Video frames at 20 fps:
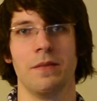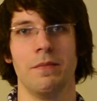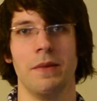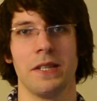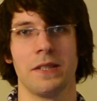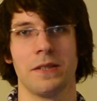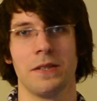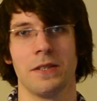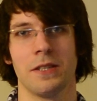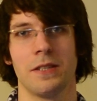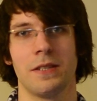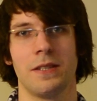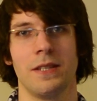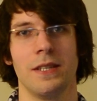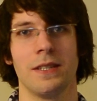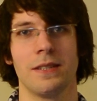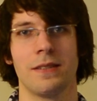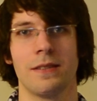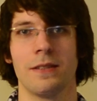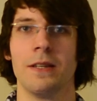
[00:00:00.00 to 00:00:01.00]
and methods
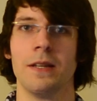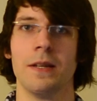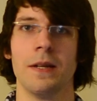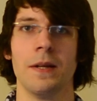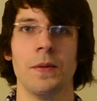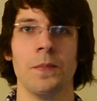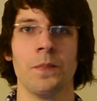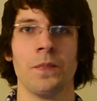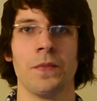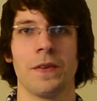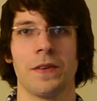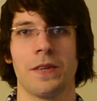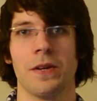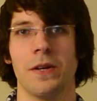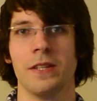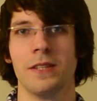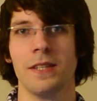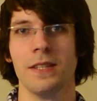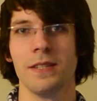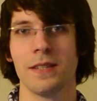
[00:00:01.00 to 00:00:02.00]
things. So
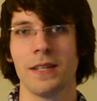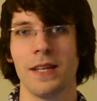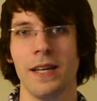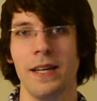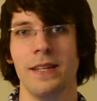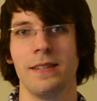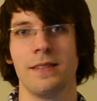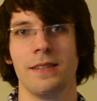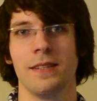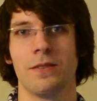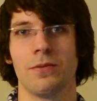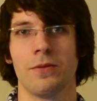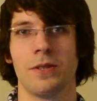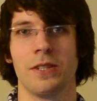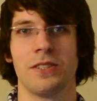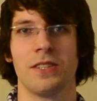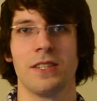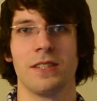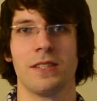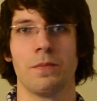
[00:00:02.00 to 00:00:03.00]
in this case, it
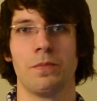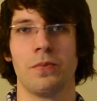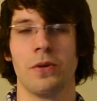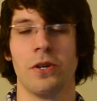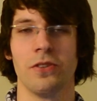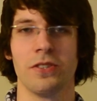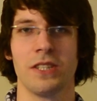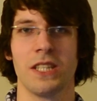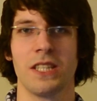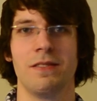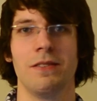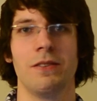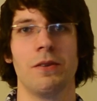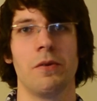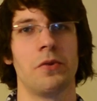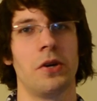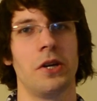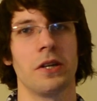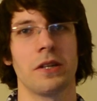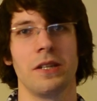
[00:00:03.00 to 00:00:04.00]
was just a project we
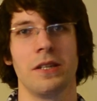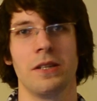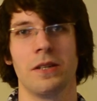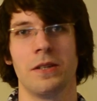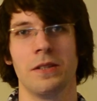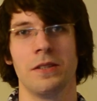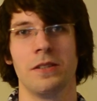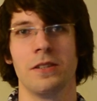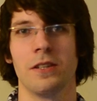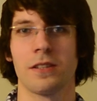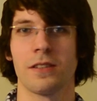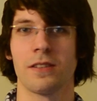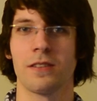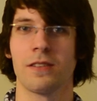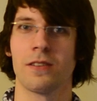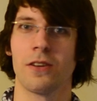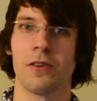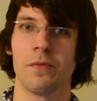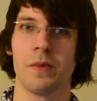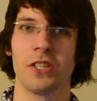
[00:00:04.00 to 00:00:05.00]
were working on,
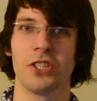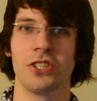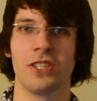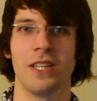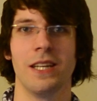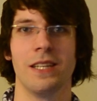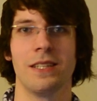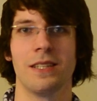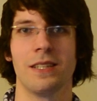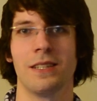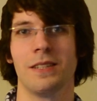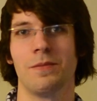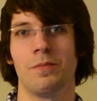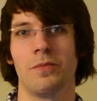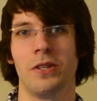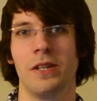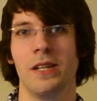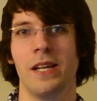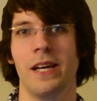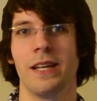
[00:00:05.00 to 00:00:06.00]
not so much data,
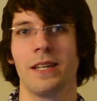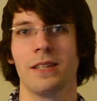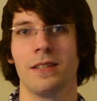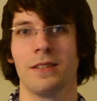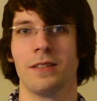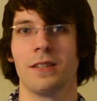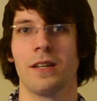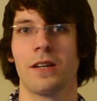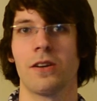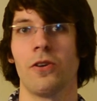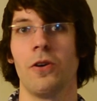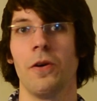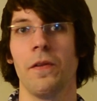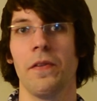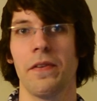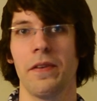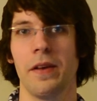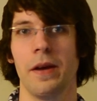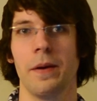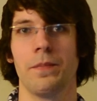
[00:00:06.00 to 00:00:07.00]
more like a
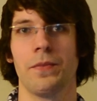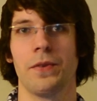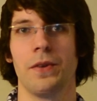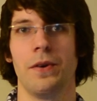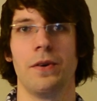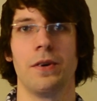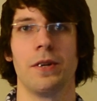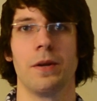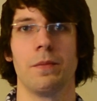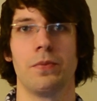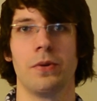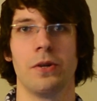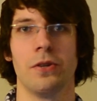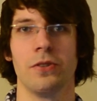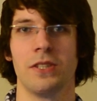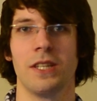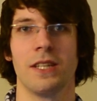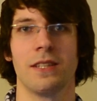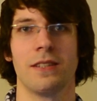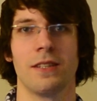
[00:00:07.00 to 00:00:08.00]
concept on a
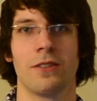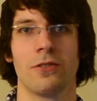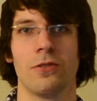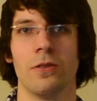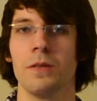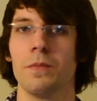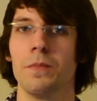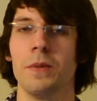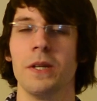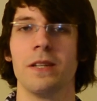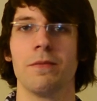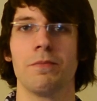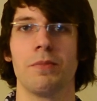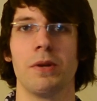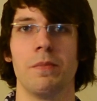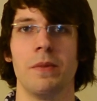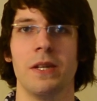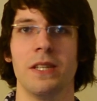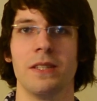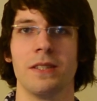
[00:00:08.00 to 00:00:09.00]
project that could be
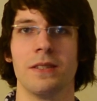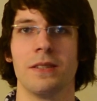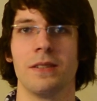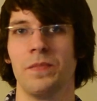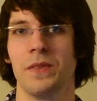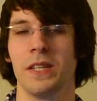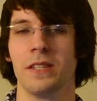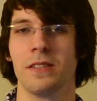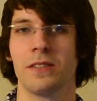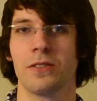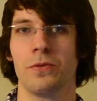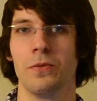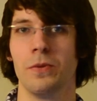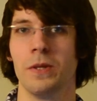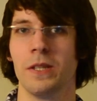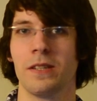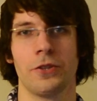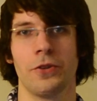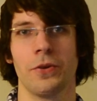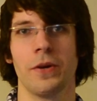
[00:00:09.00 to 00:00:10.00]
implemented in
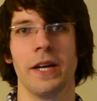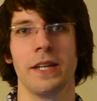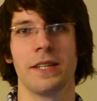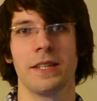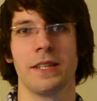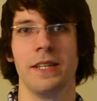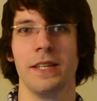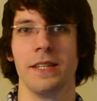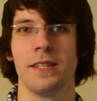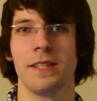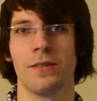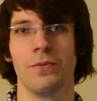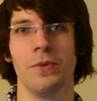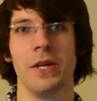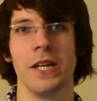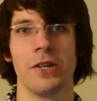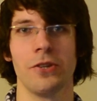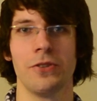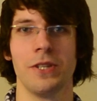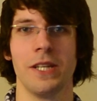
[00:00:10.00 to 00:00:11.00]
schools to get kids
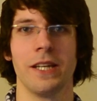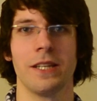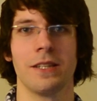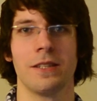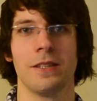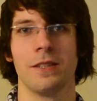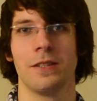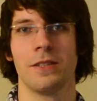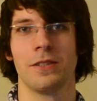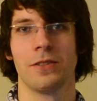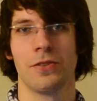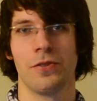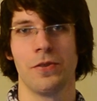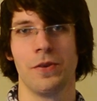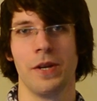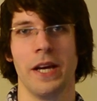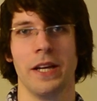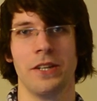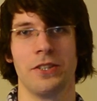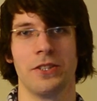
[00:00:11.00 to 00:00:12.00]
reconnected to
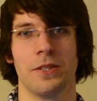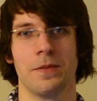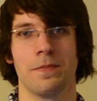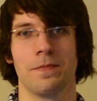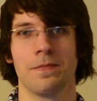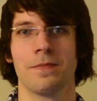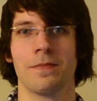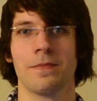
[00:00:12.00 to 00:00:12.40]
nature.